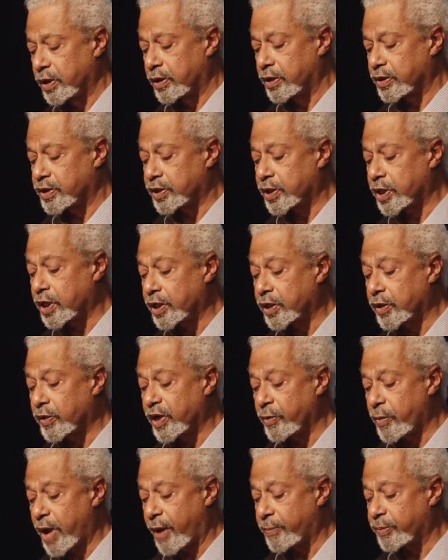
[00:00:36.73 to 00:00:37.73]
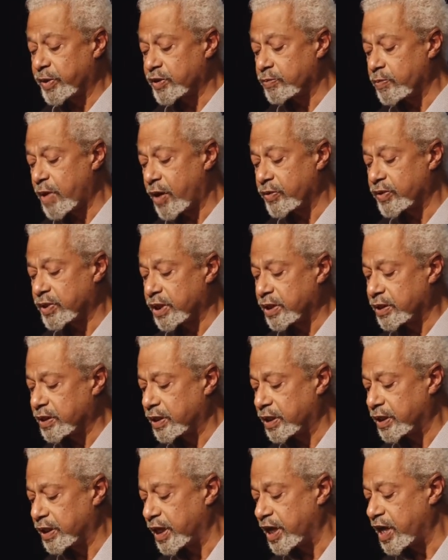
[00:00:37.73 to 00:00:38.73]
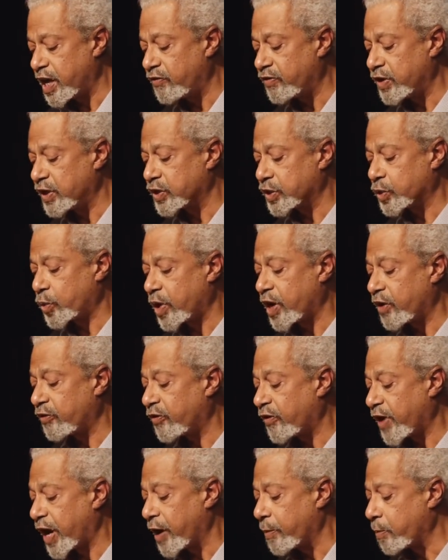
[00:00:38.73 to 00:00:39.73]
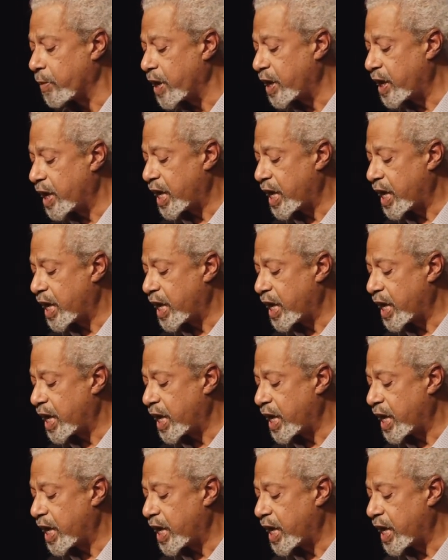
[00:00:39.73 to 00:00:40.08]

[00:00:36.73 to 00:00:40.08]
the circular map is mounted in a heavy square frame